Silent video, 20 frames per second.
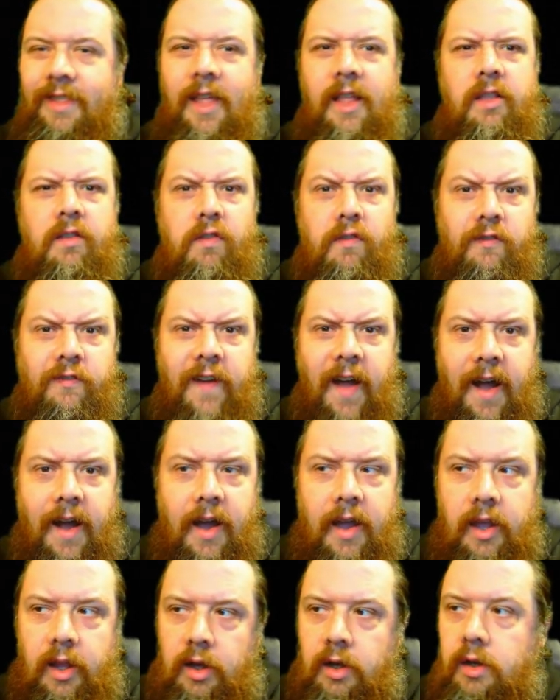That's
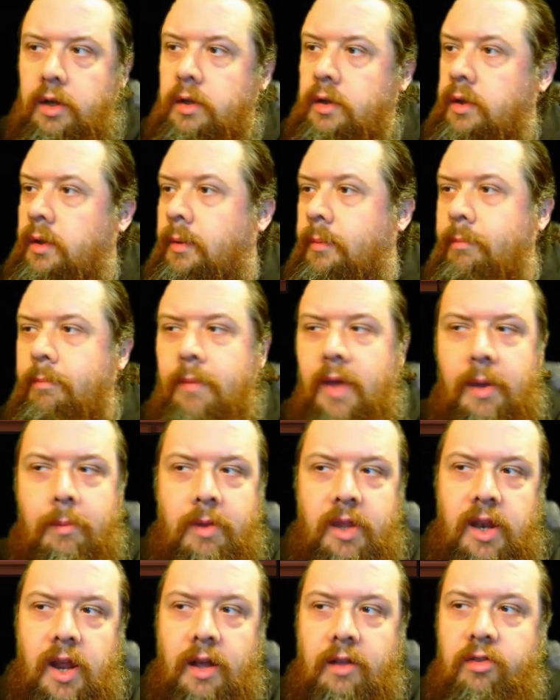fine.
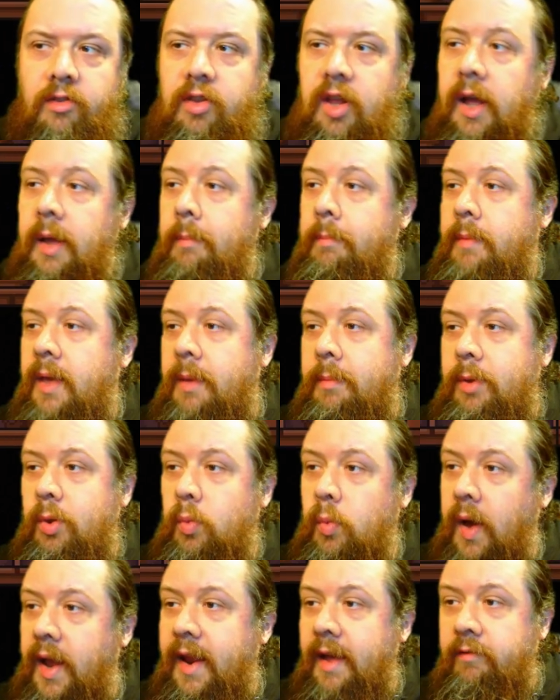Maybe next time, maybe
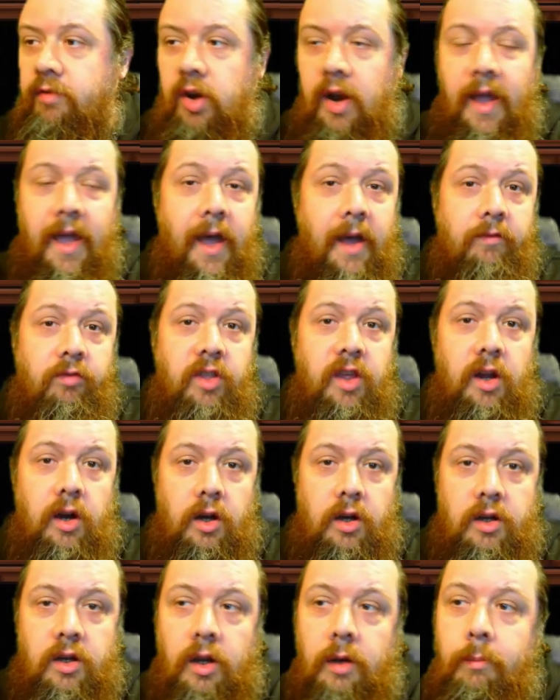whenever I have the
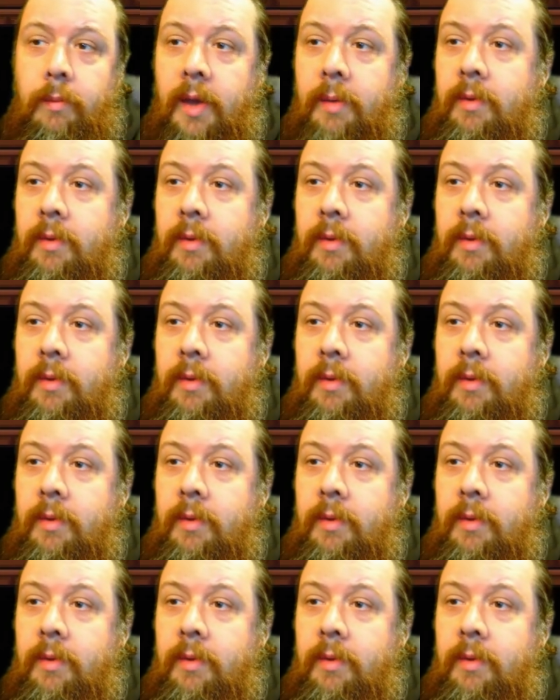art done.